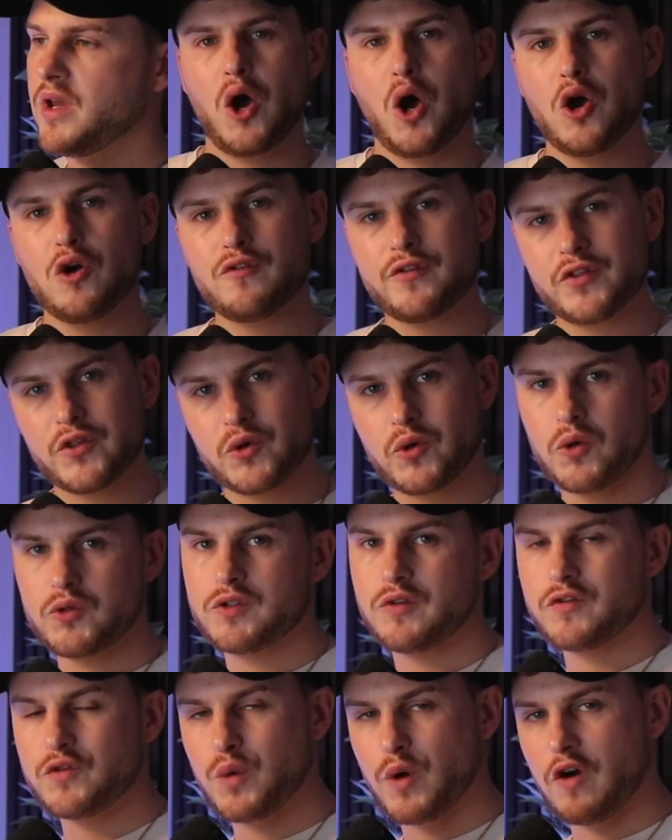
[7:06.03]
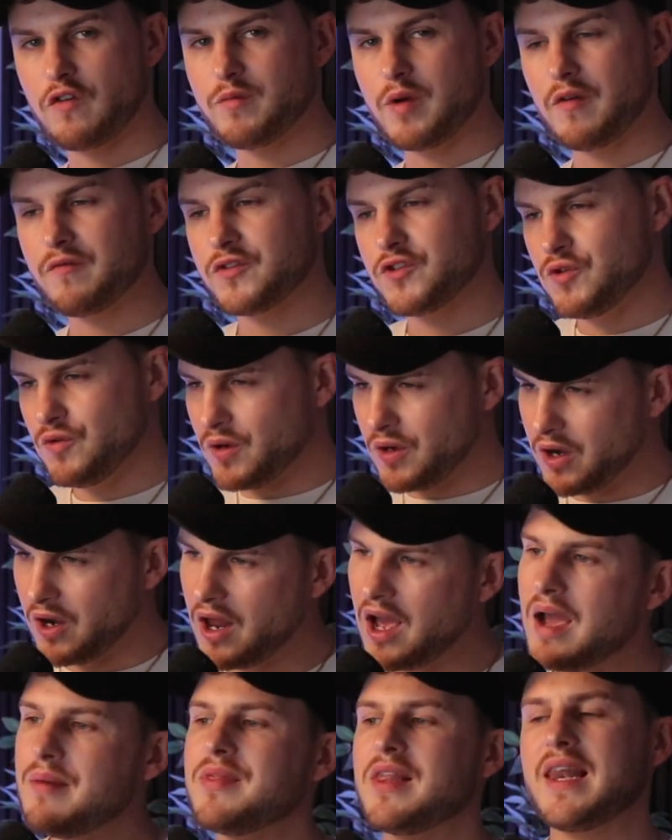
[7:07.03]
Over the course of 12 months, you
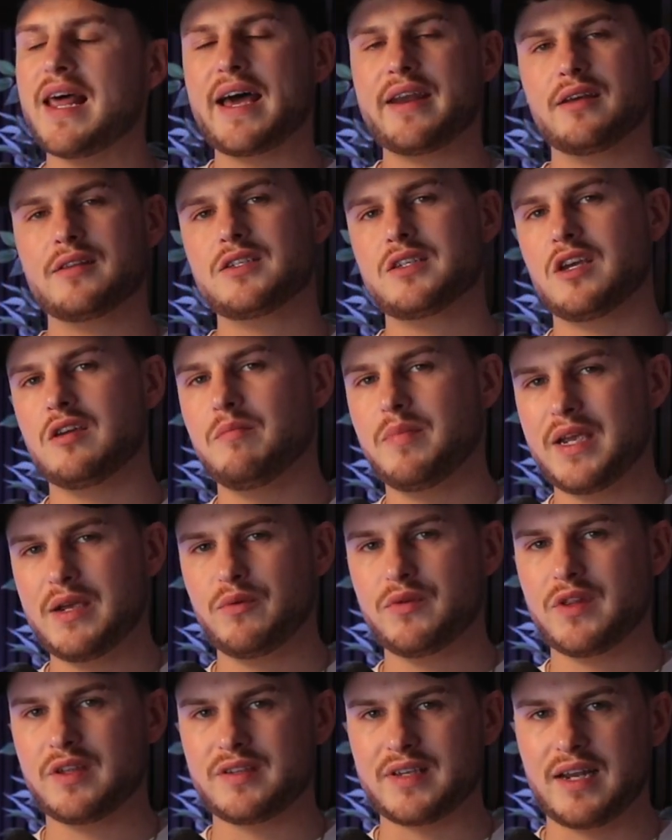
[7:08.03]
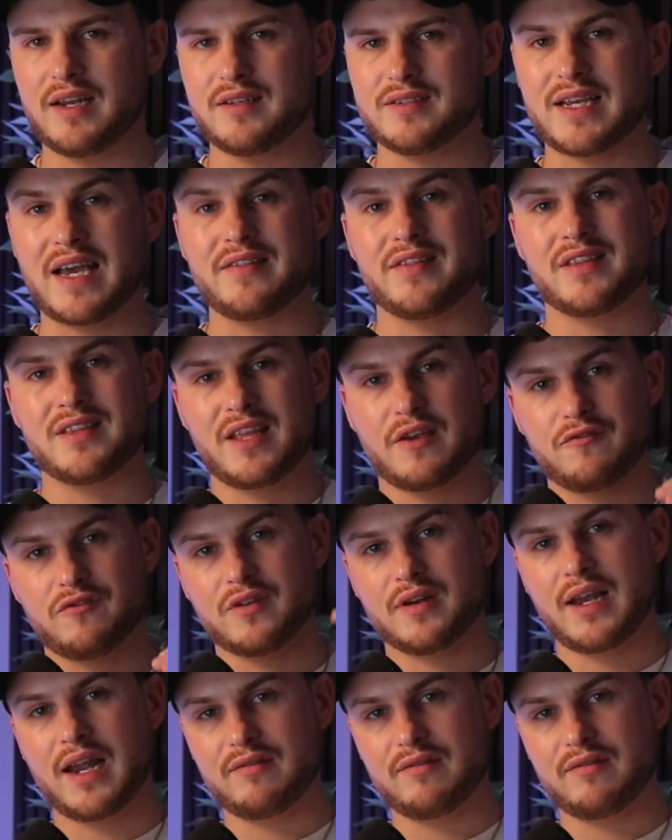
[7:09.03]
climb the ladder to compete with the sellers at the different